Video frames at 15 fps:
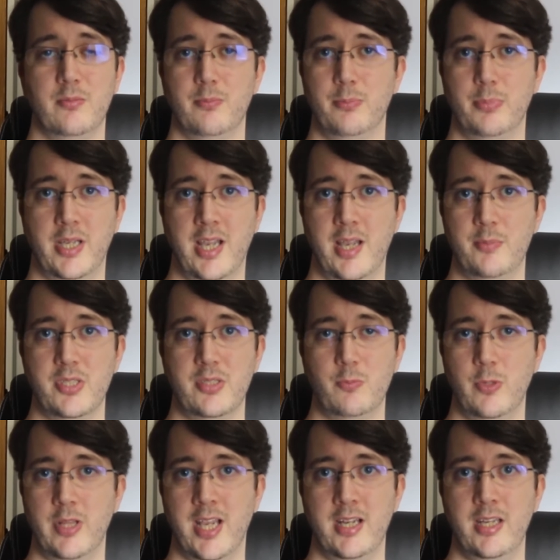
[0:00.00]
perhaps
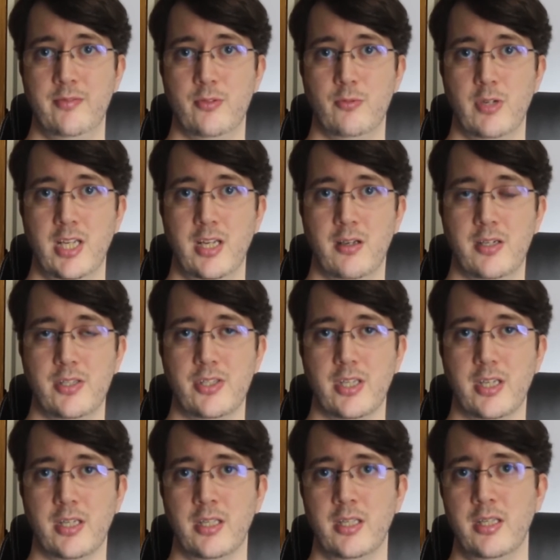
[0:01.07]
without even realising,